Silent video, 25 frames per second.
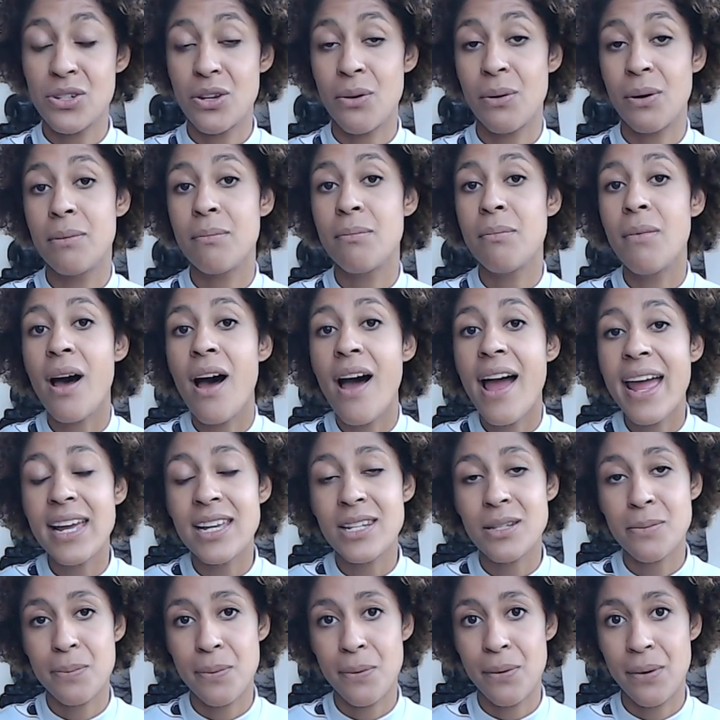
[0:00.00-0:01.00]
So in my
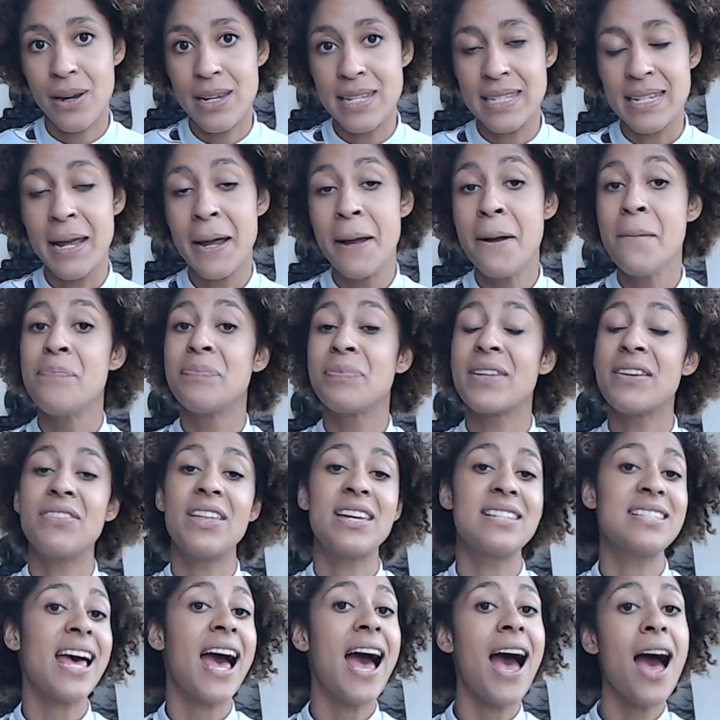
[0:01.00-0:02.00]
experience, if
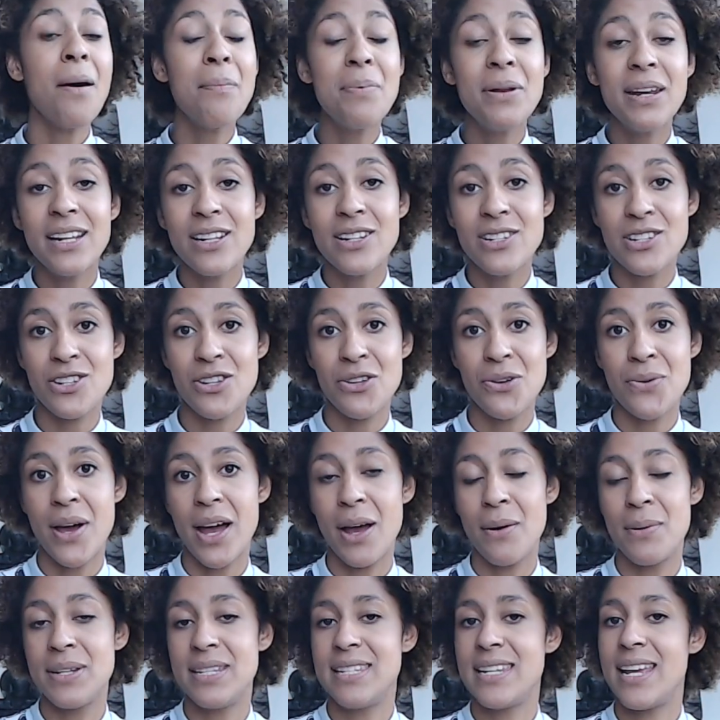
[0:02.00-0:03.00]
that's happening to you,
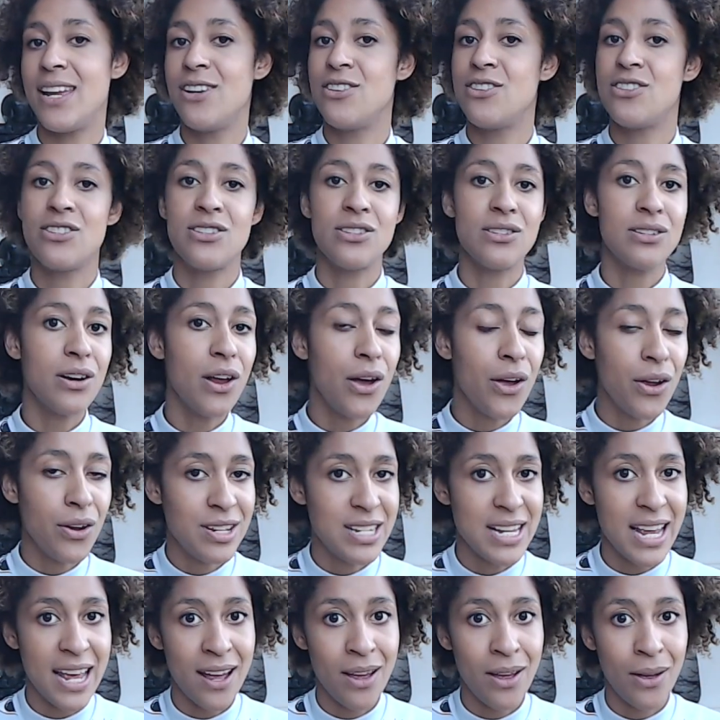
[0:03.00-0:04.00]
I would say just slow
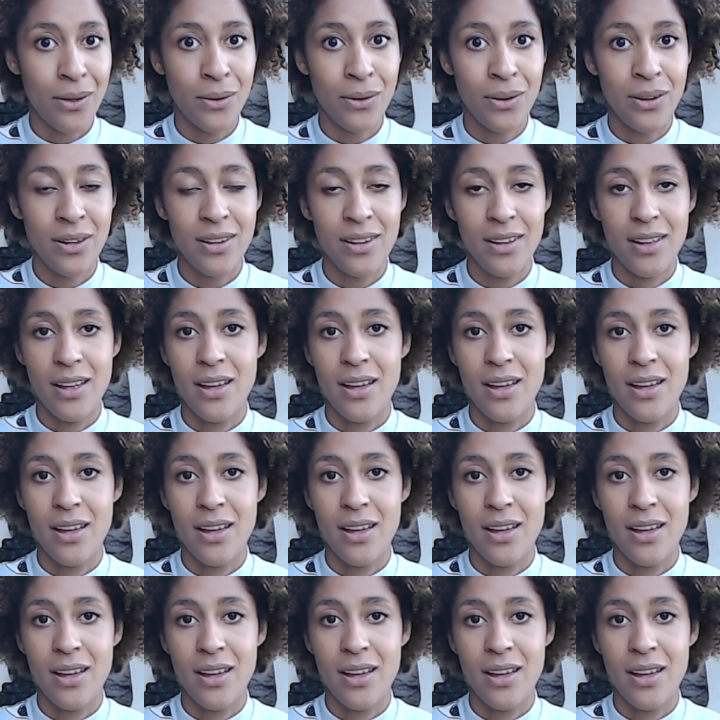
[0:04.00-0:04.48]
down,